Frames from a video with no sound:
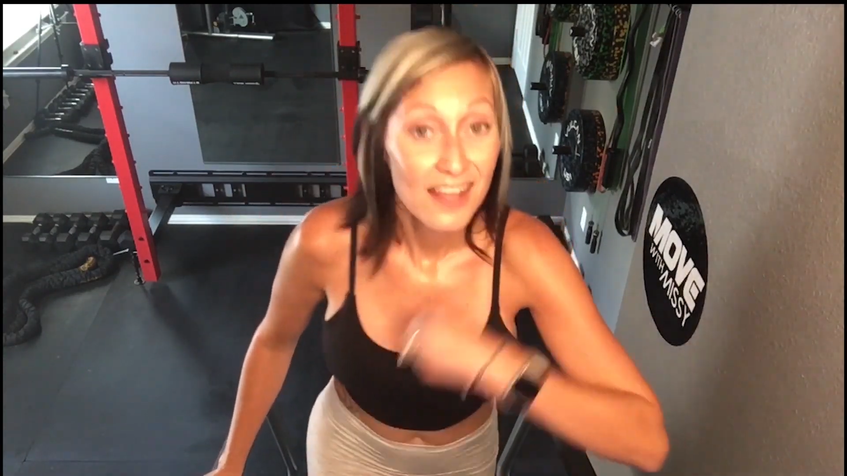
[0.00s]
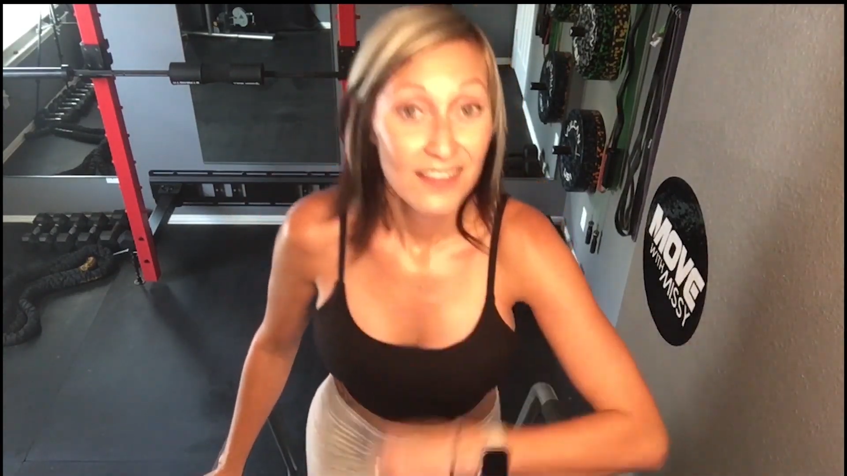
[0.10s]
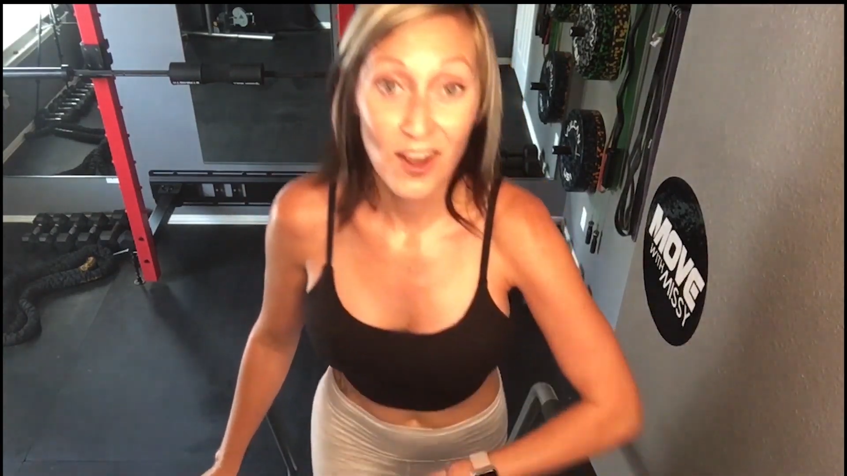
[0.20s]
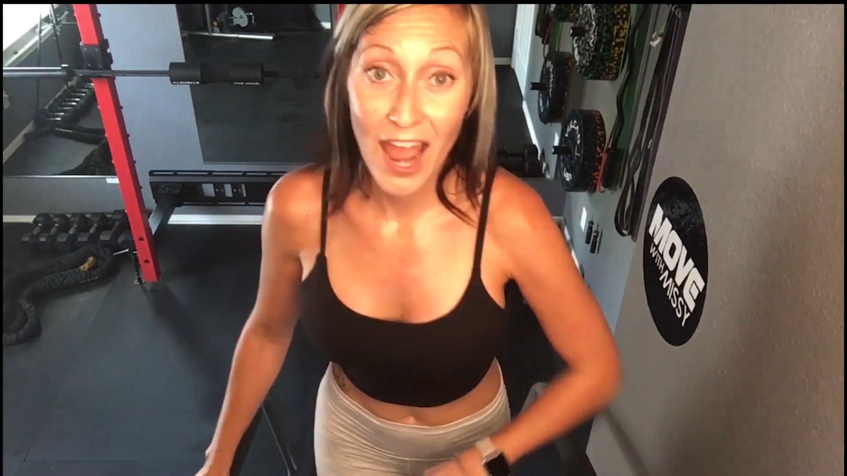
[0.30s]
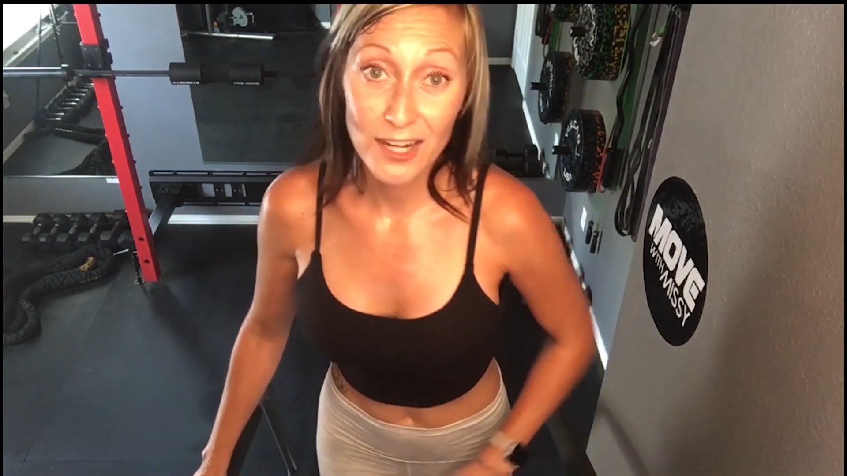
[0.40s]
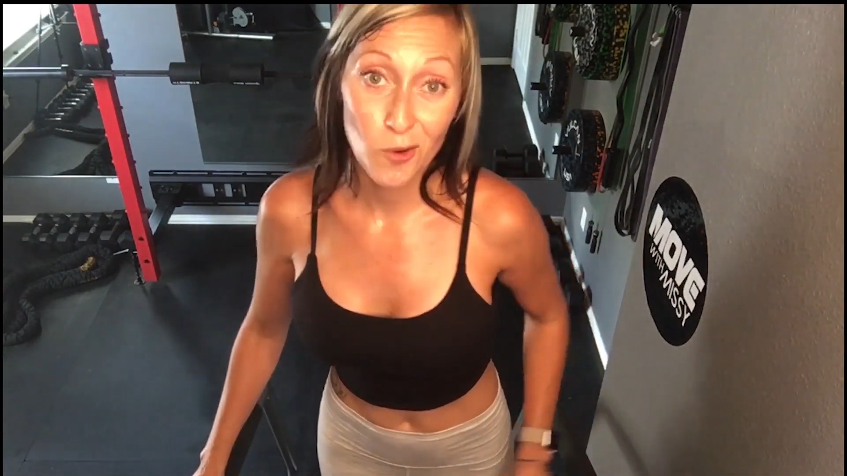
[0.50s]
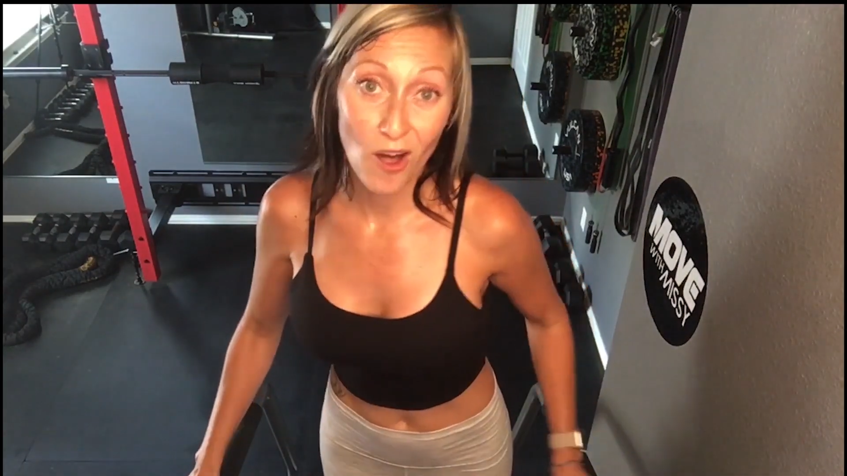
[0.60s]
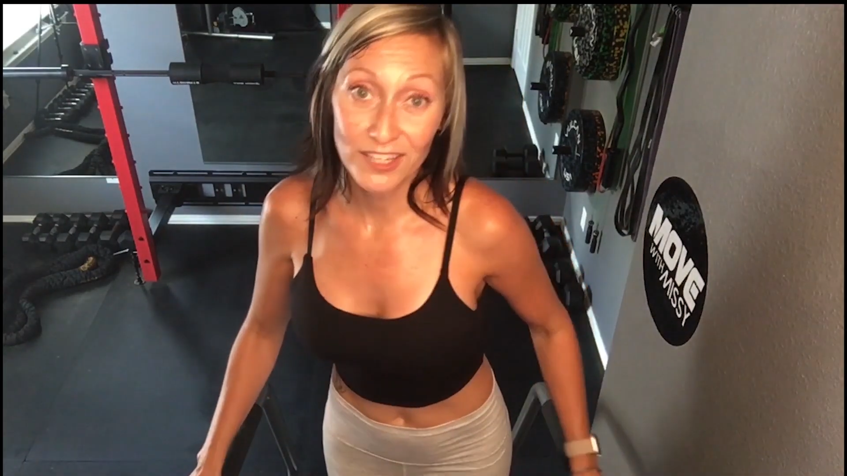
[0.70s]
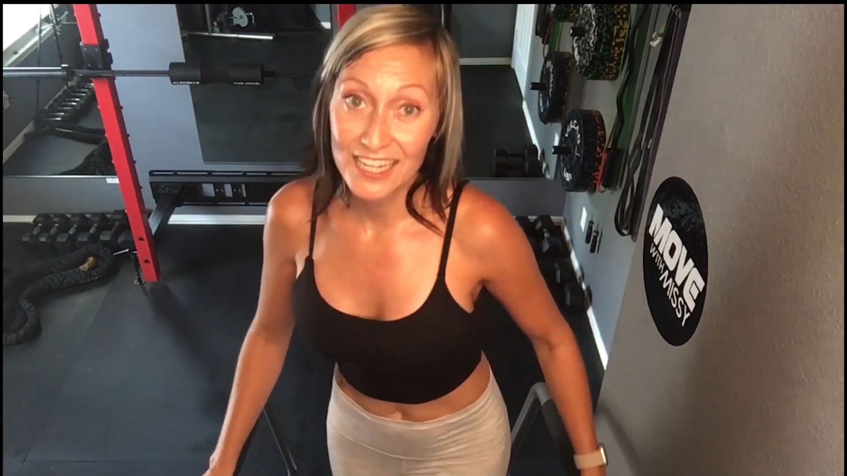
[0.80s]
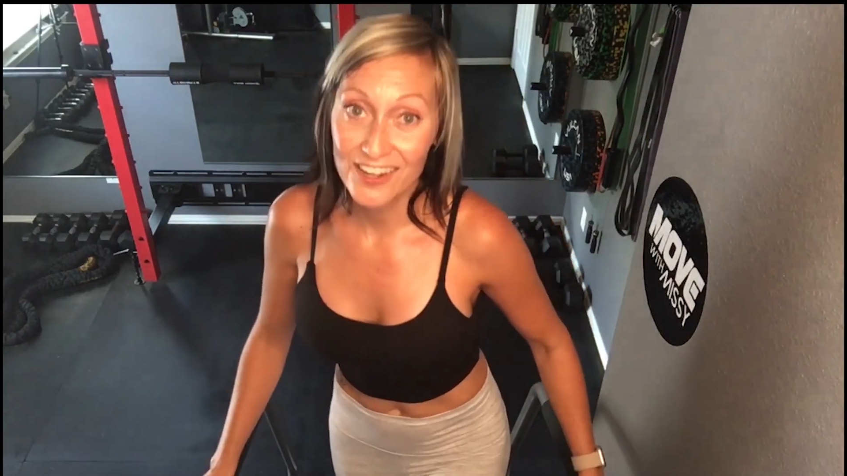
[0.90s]
they're adding
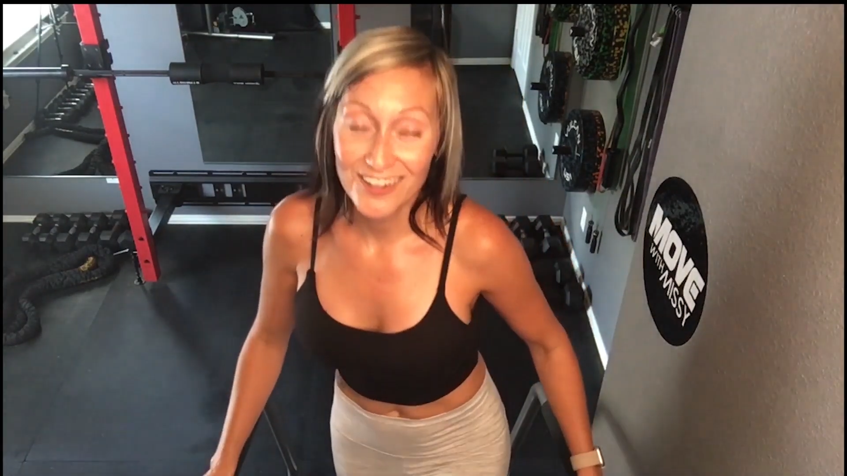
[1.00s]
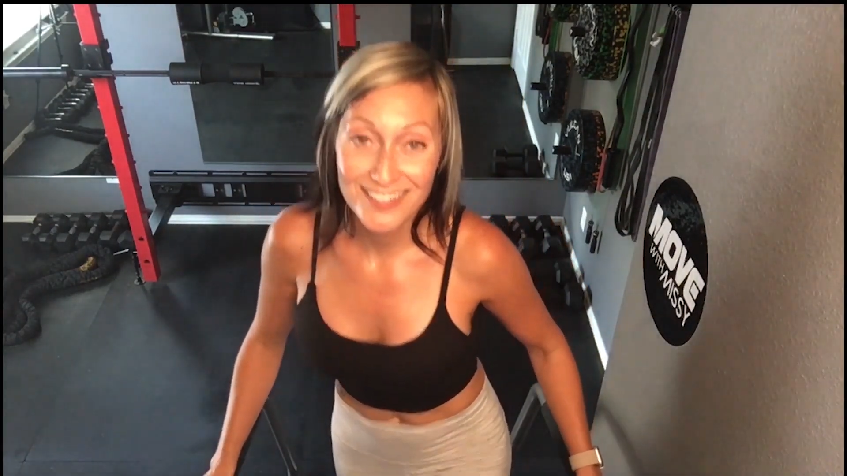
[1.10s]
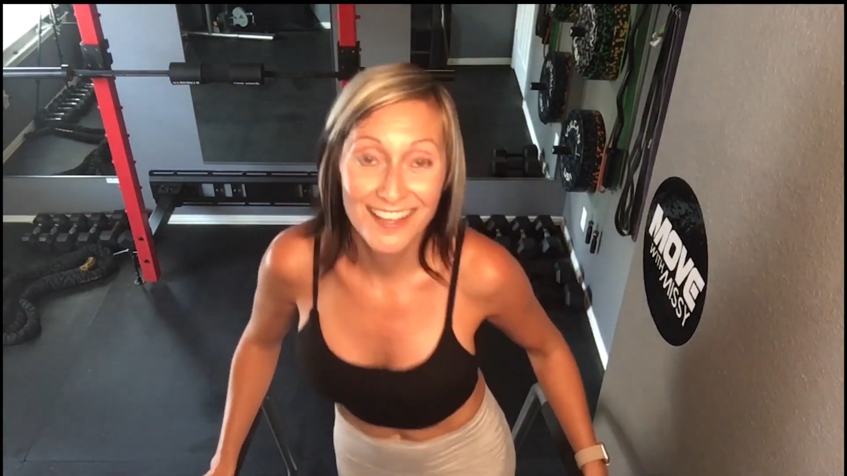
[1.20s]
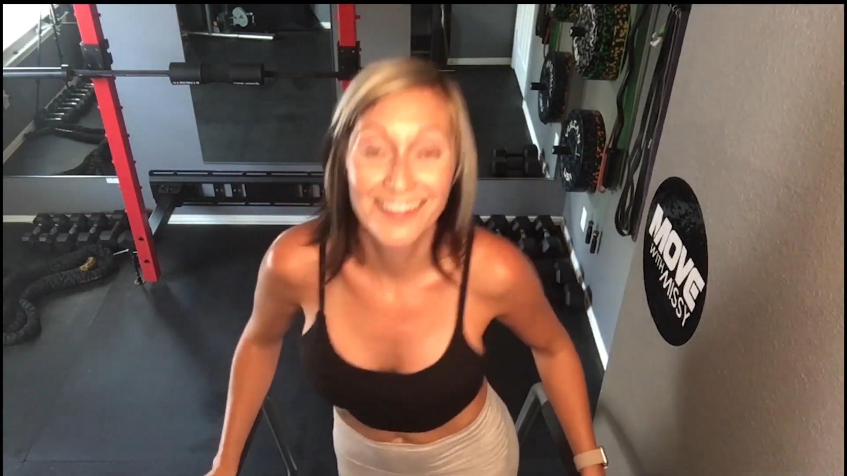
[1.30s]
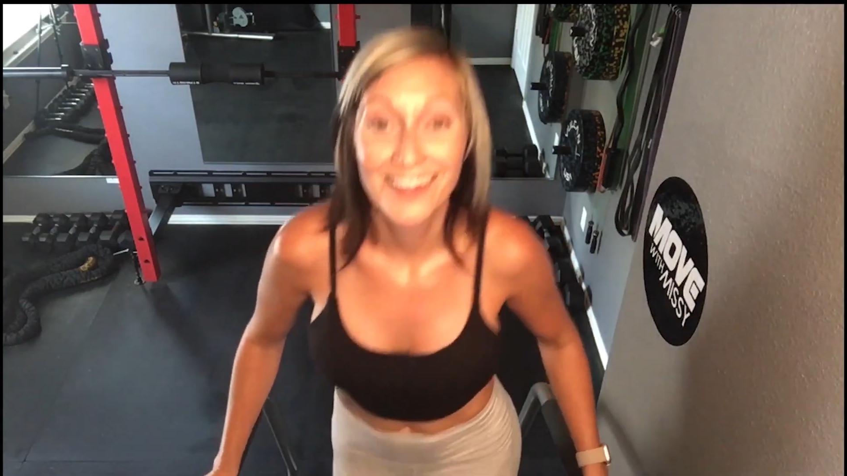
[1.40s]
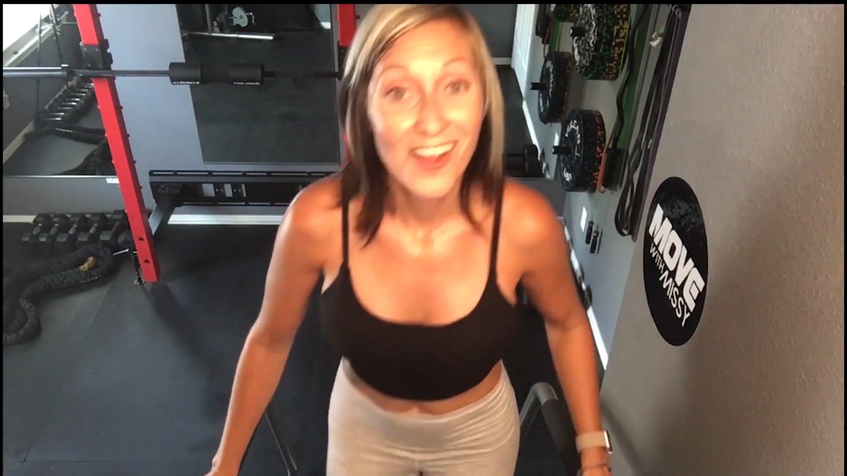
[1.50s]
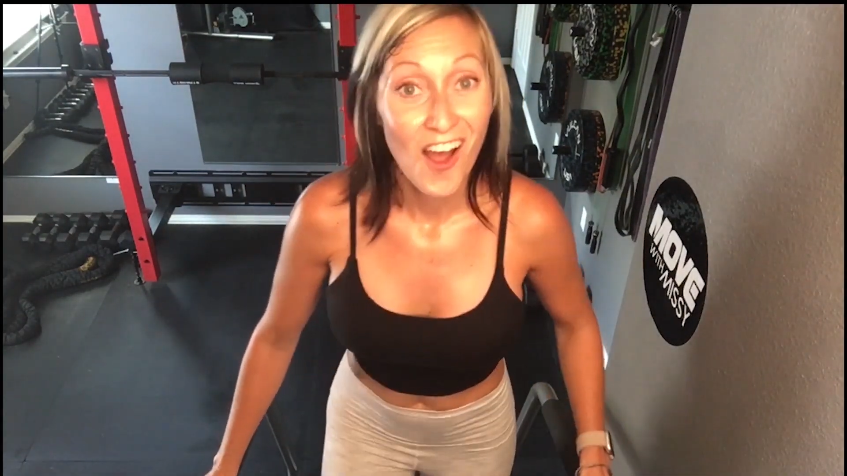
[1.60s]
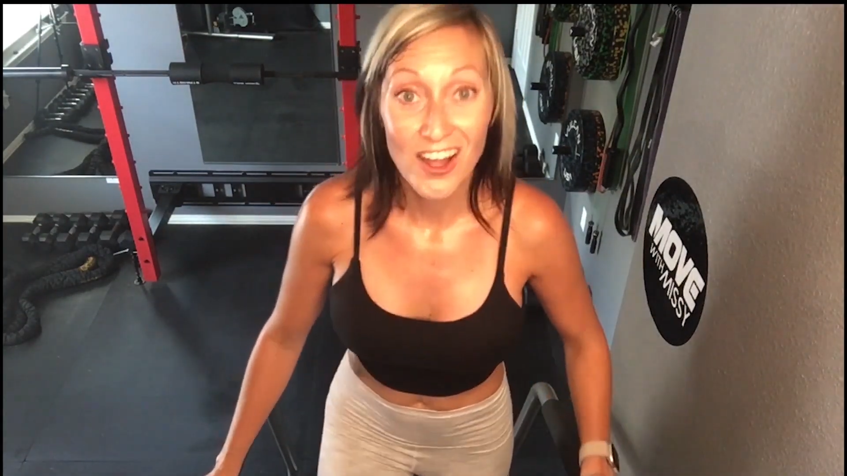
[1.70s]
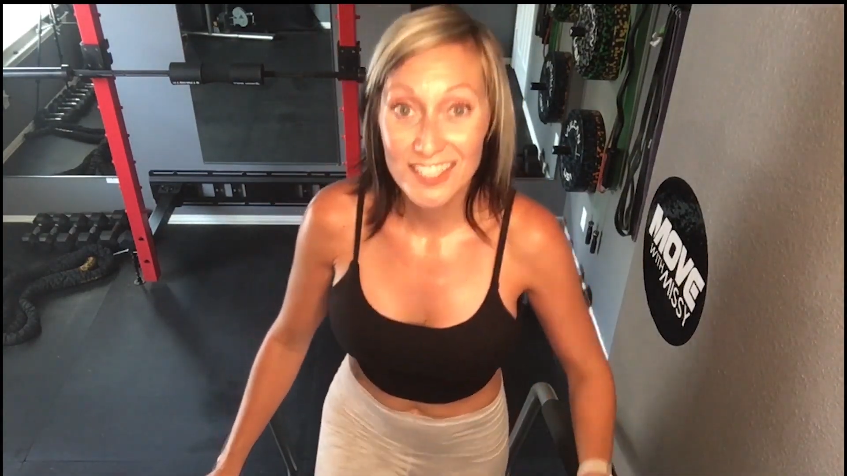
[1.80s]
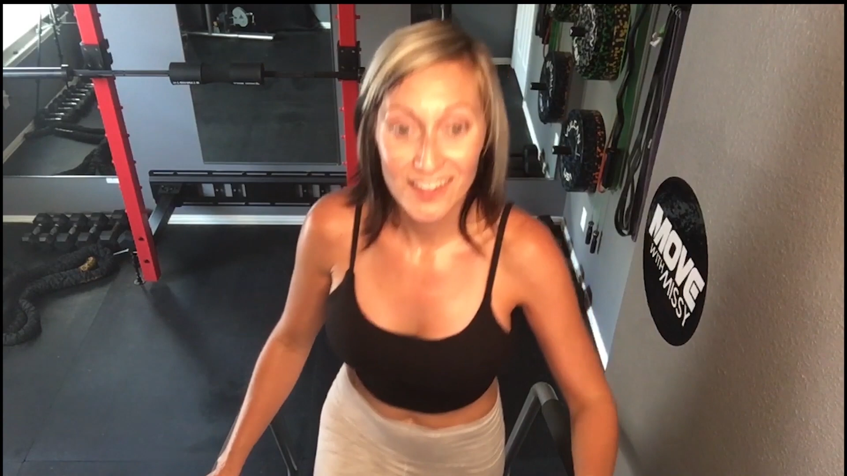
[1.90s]
quality years
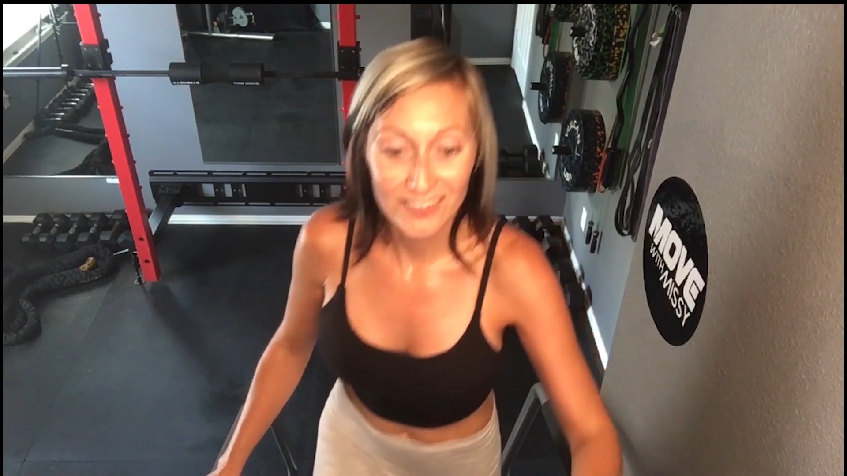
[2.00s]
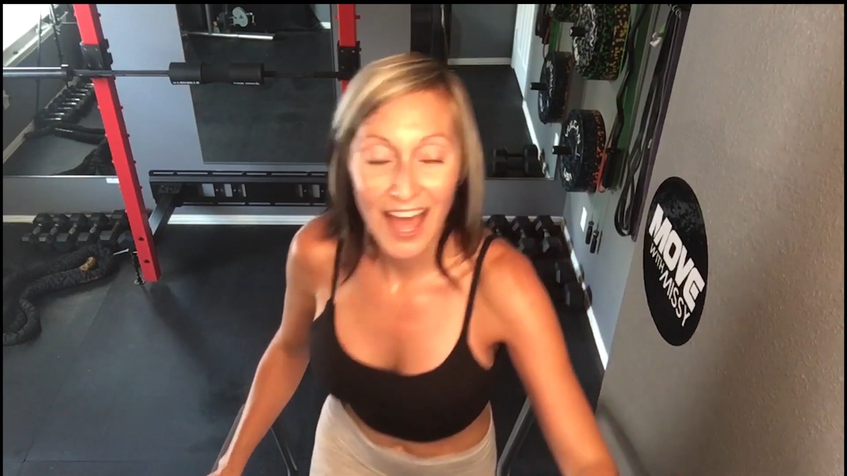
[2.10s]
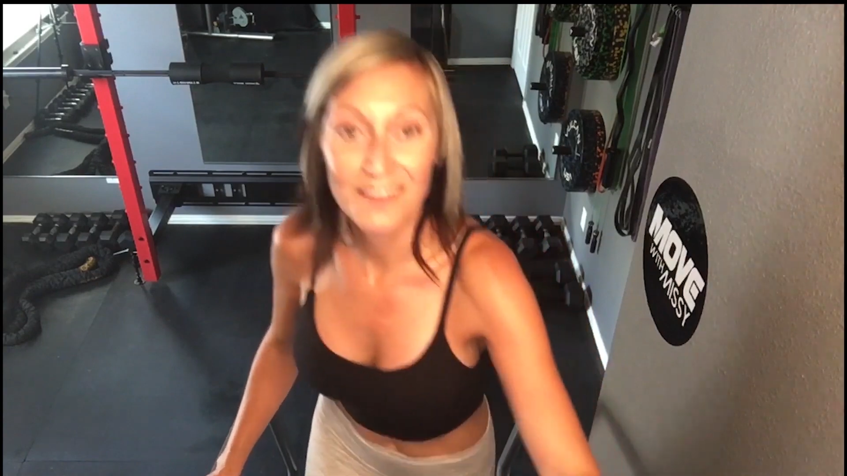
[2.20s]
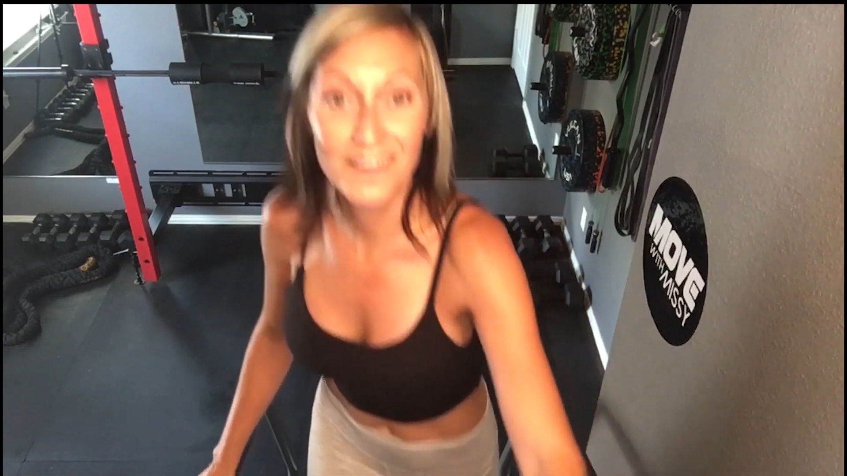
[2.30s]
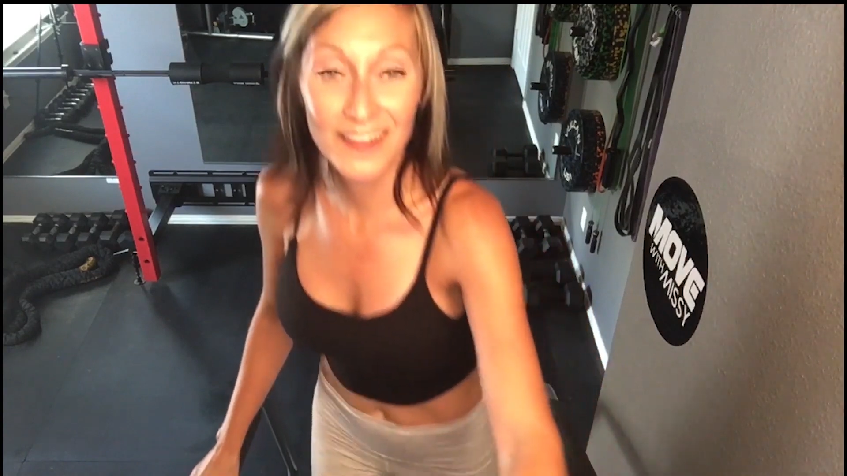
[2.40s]
onto their life.